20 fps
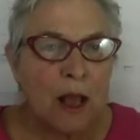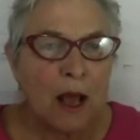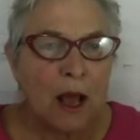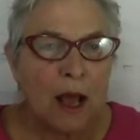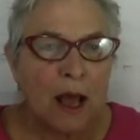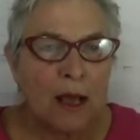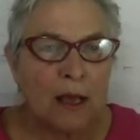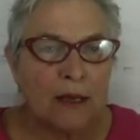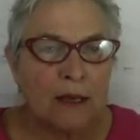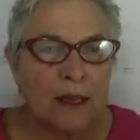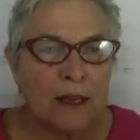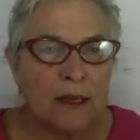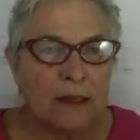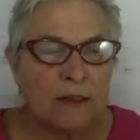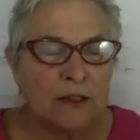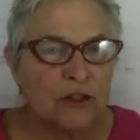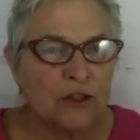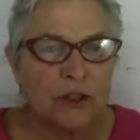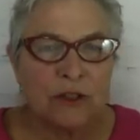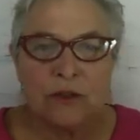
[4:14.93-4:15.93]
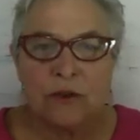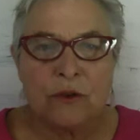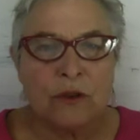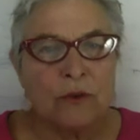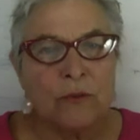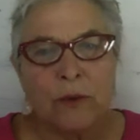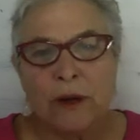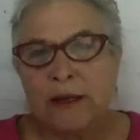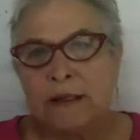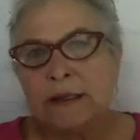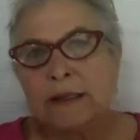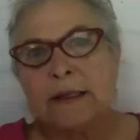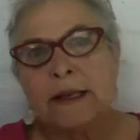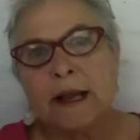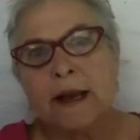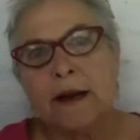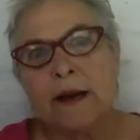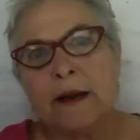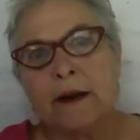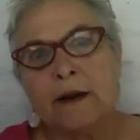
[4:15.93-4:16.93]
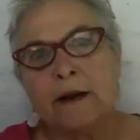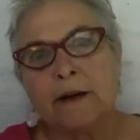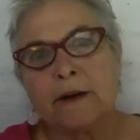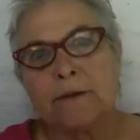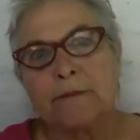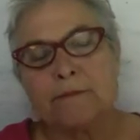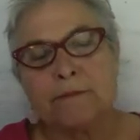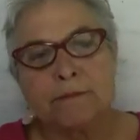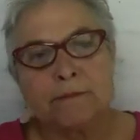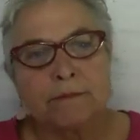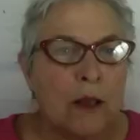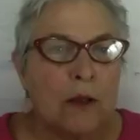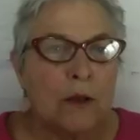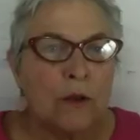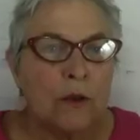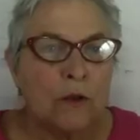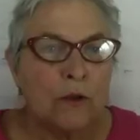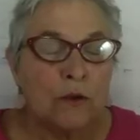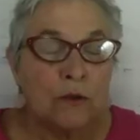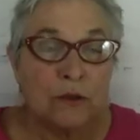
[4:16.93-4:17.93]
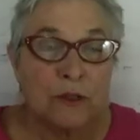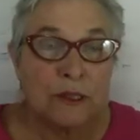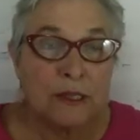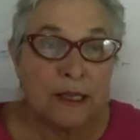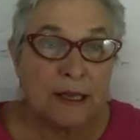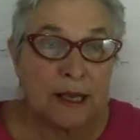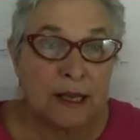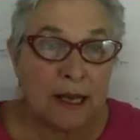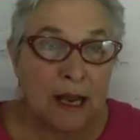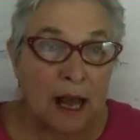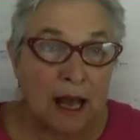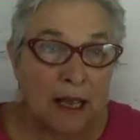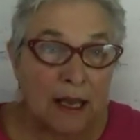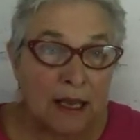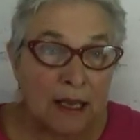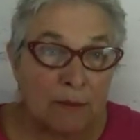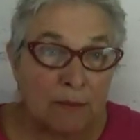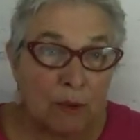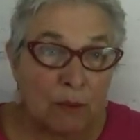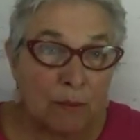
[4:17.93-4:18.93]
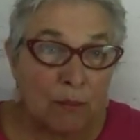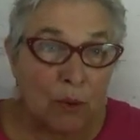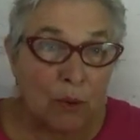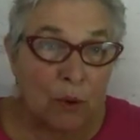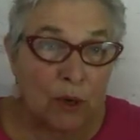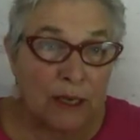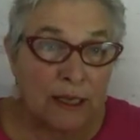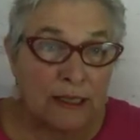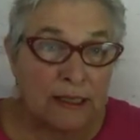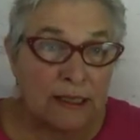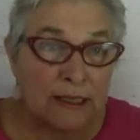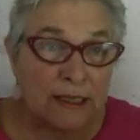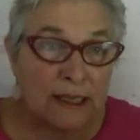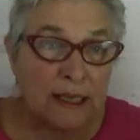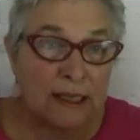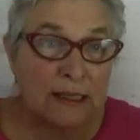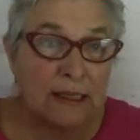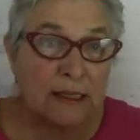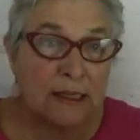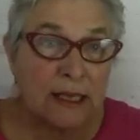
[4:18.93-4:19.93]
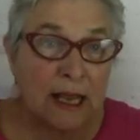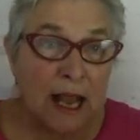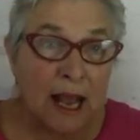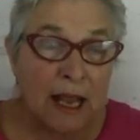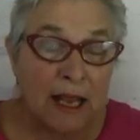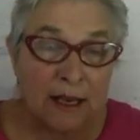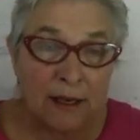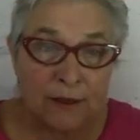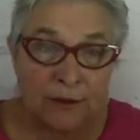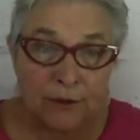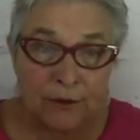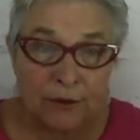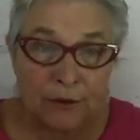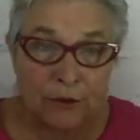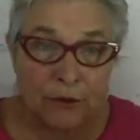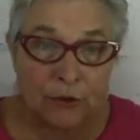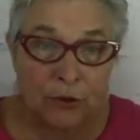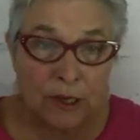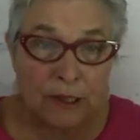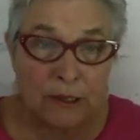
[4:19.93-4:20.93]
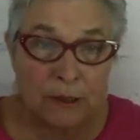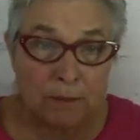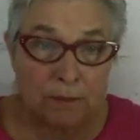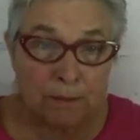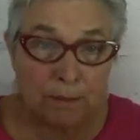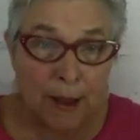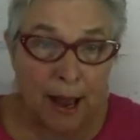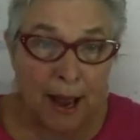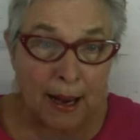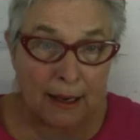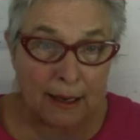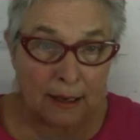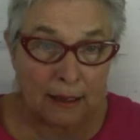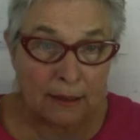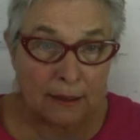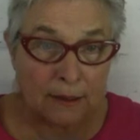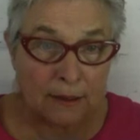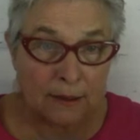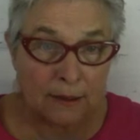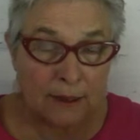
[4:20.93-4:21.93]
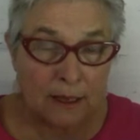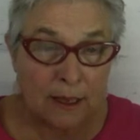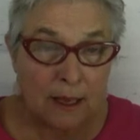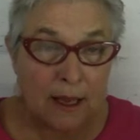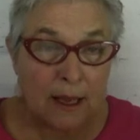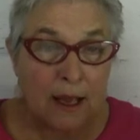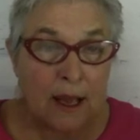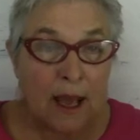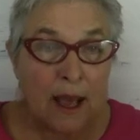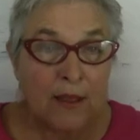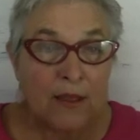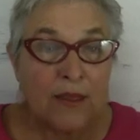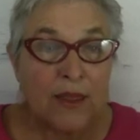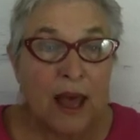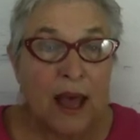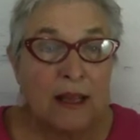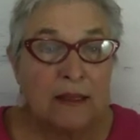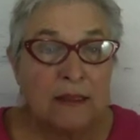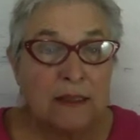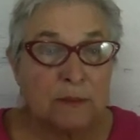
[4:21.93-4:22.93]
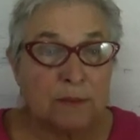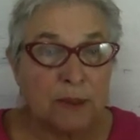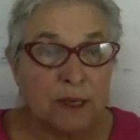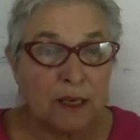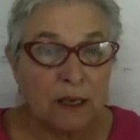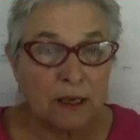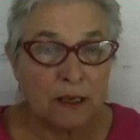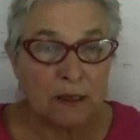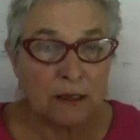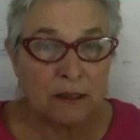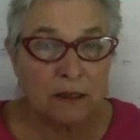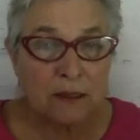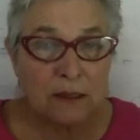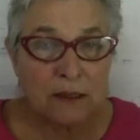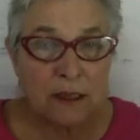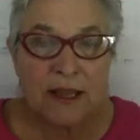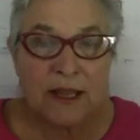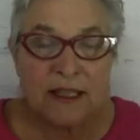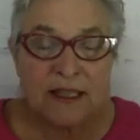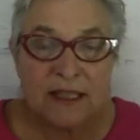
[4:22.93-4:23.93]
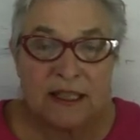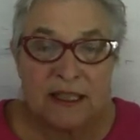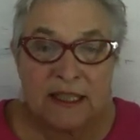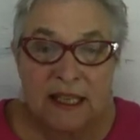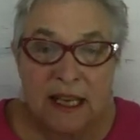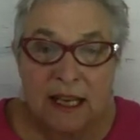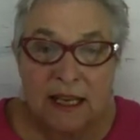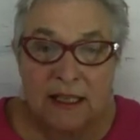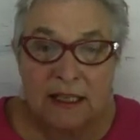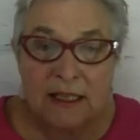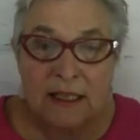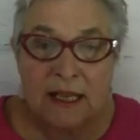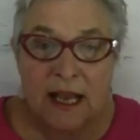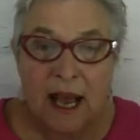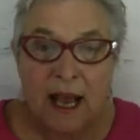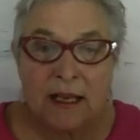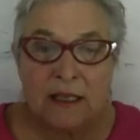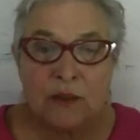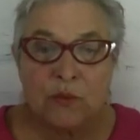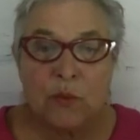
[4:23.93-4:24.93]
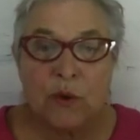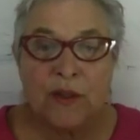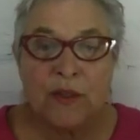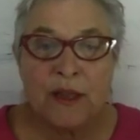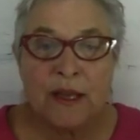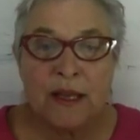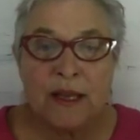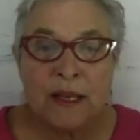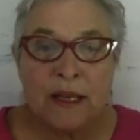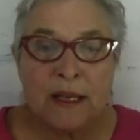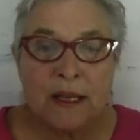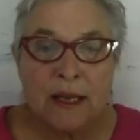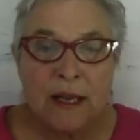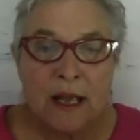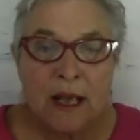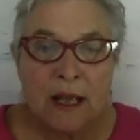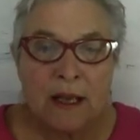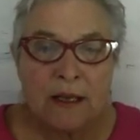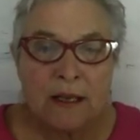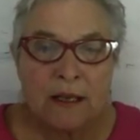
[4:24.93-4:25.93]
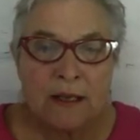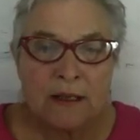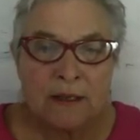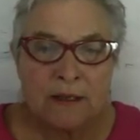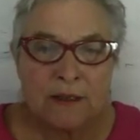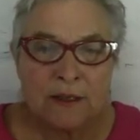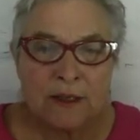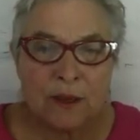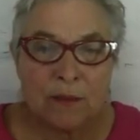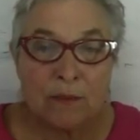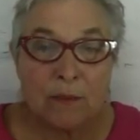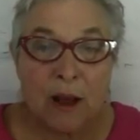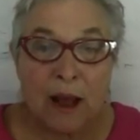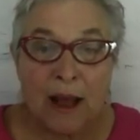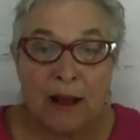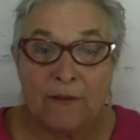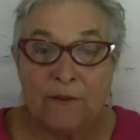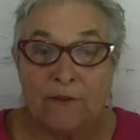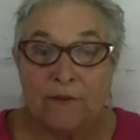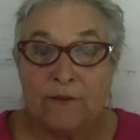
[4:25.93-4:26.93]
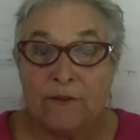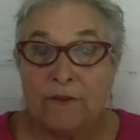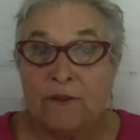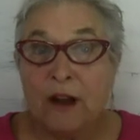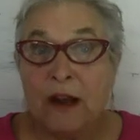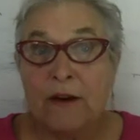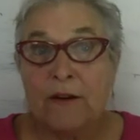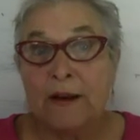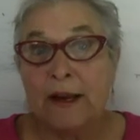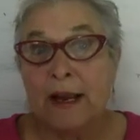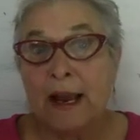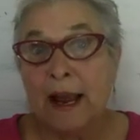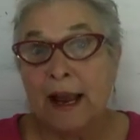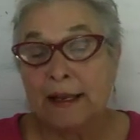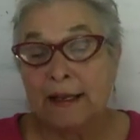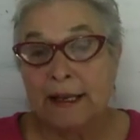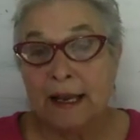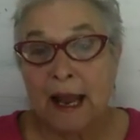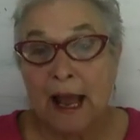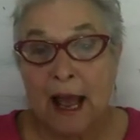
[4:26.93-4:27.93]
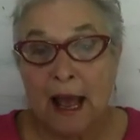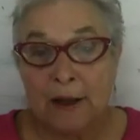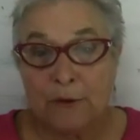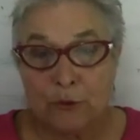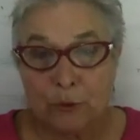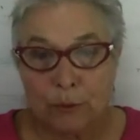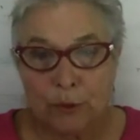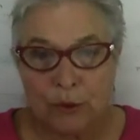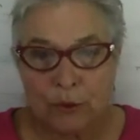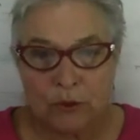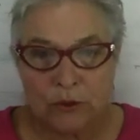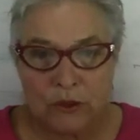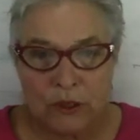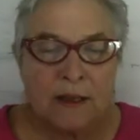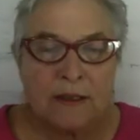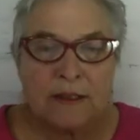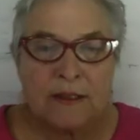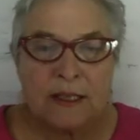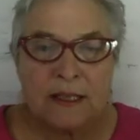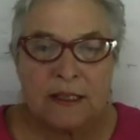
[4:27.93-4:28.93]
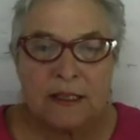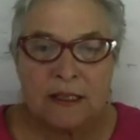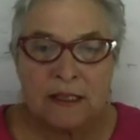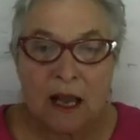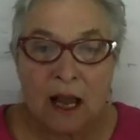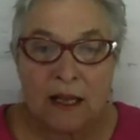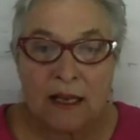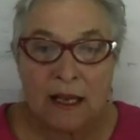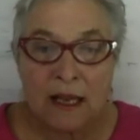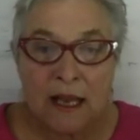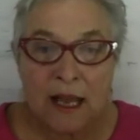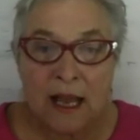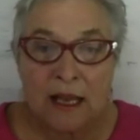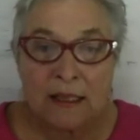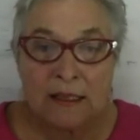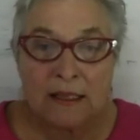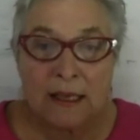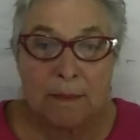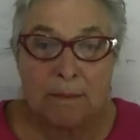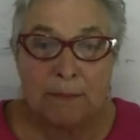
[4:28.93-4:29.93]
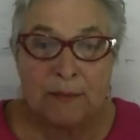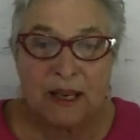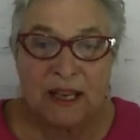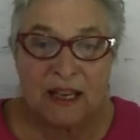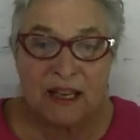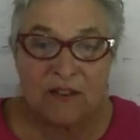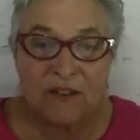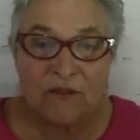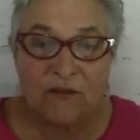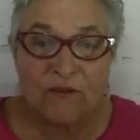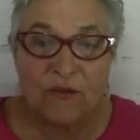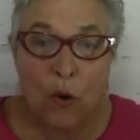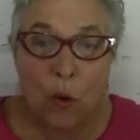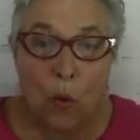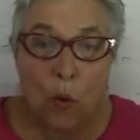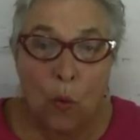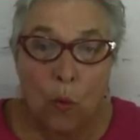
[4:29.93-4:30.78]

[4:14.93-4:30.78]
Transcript: and it's just going to raise an error. You'll see that I am importing sys and traceback. That's because sys has within it some very handy attributes. sys.exc_info